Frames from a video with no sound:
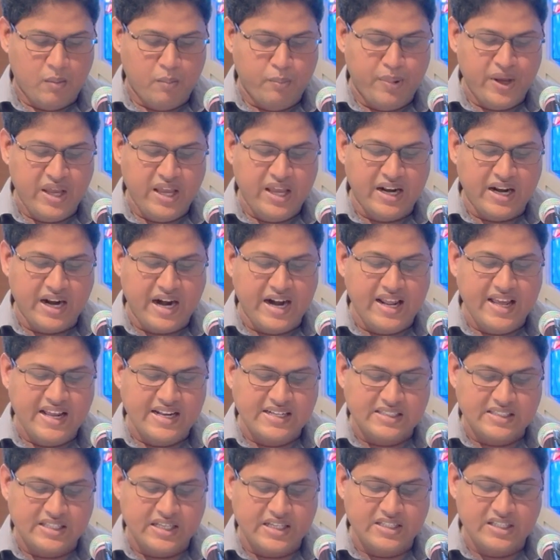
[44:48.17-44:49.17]
Be ready in
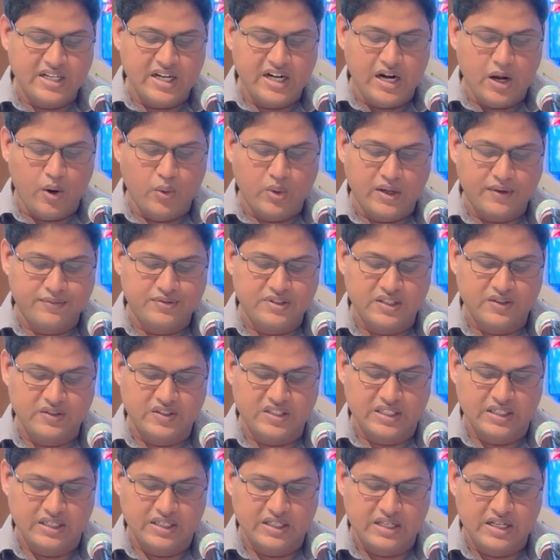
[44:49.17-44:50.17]
season and out of
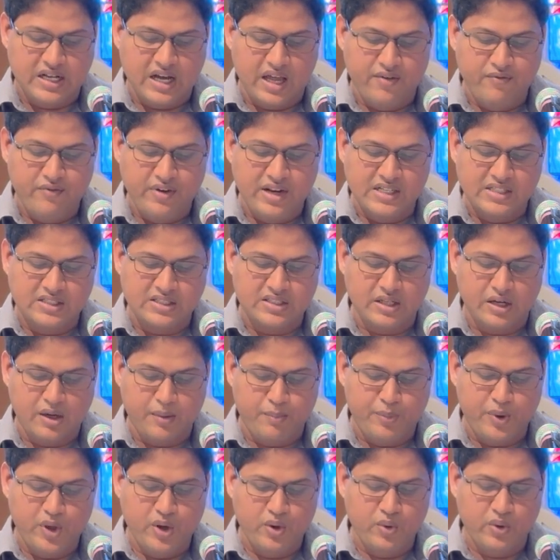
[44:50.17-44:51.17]
season. Convince,
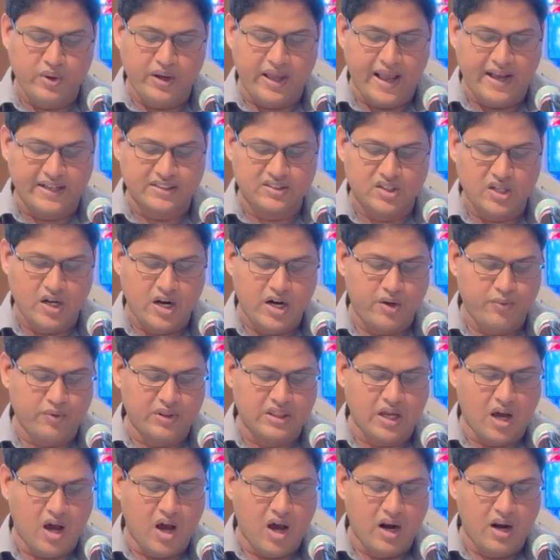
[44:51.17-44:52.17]
rebuke, exhort
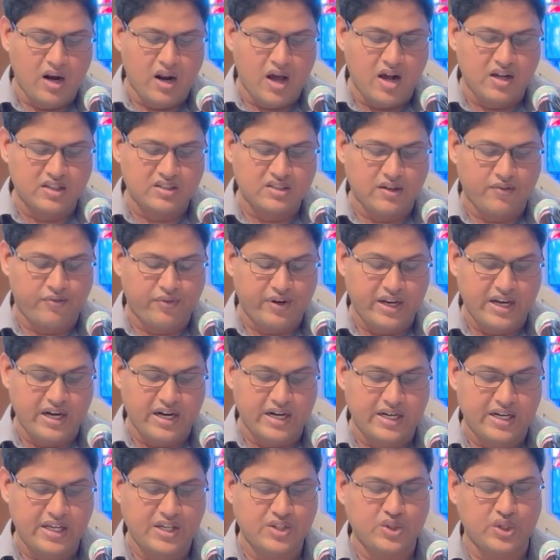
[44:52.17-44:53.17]
with all long suffering
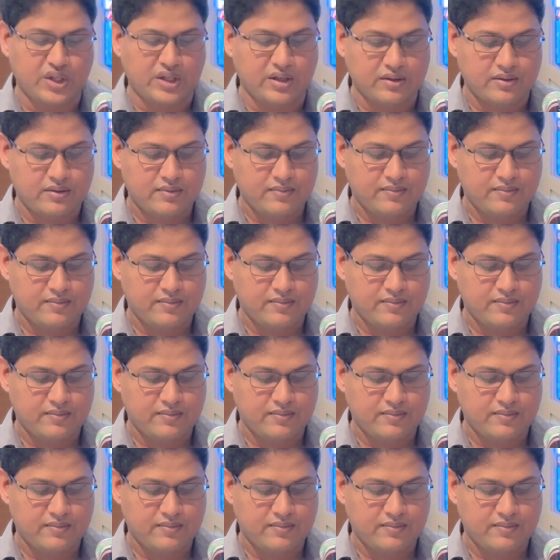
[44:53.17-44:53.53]
and teaching.